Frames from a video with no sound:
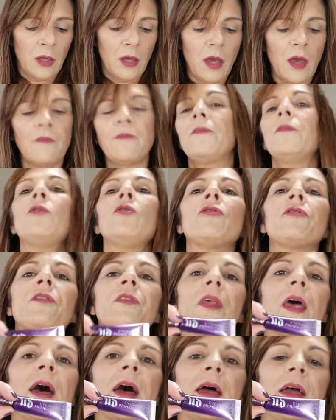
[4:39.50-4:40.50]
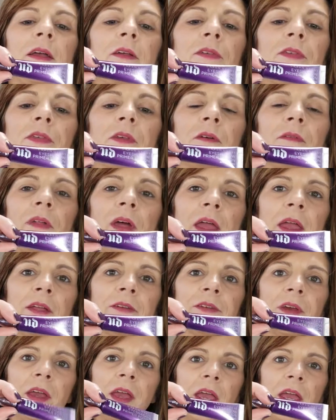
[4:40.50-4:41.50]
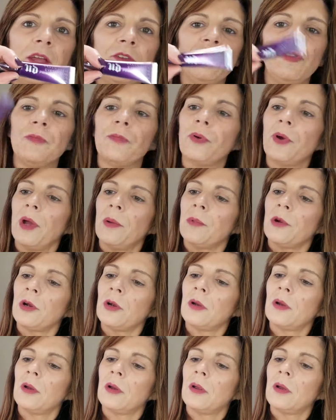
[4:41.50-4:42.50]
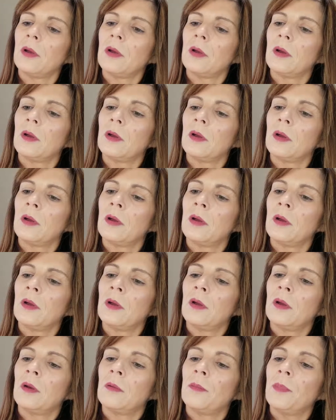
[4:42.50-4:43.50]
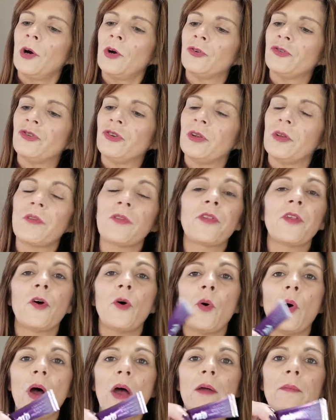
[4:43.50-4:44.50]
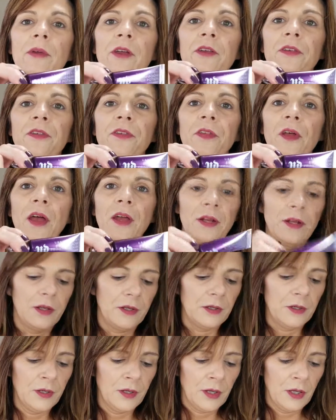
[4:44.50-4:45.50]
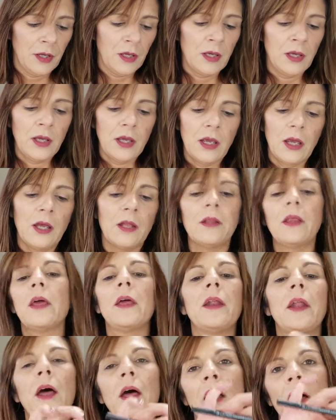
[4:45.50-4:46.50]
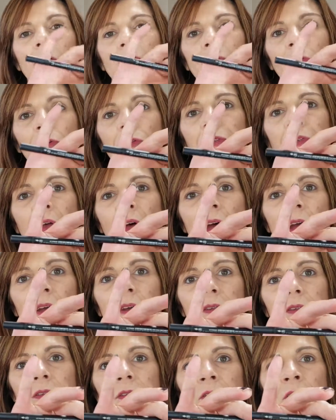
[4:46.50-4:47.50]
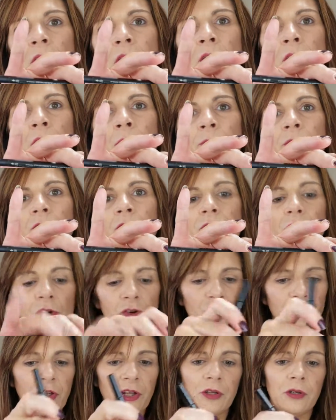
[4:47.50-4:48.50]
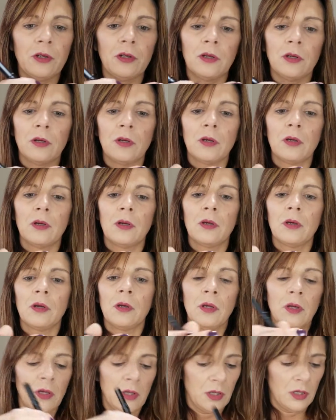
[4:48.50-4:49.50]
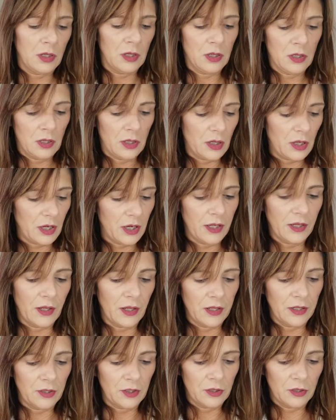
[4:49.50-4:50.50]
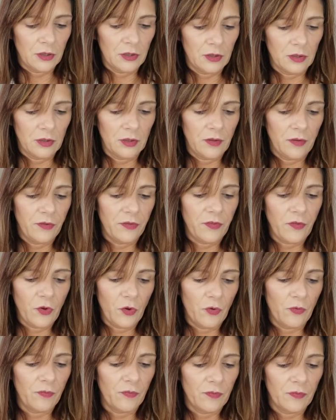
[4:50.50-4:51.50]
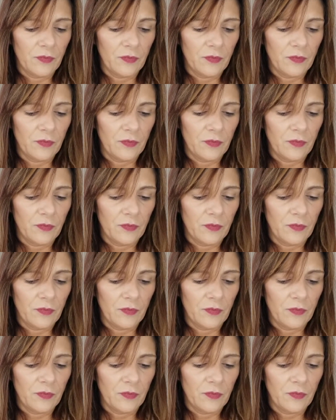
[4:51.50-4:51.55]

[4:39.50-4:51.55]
a full size of the anti-aging primer potion. So I'm excited. And then a full size Perversion eyeliner. So